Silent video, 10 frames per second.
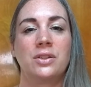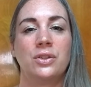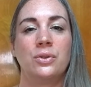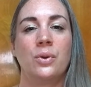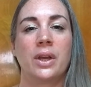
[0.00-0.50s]

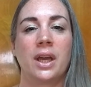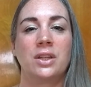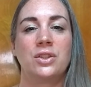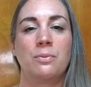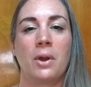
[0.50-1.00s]
to
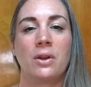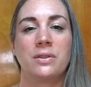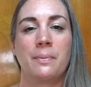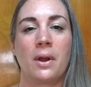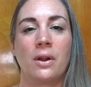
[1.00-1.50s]
cut your
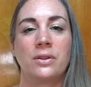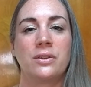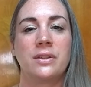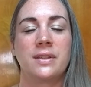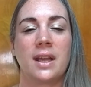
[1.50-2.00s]
bars apart
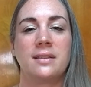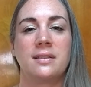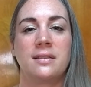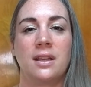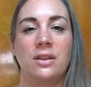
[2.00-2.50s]
to the
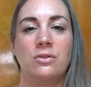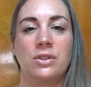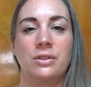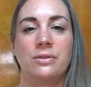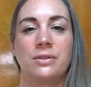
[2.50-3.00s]
sizes that you
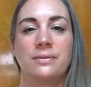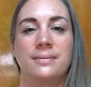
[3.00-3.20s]
choose.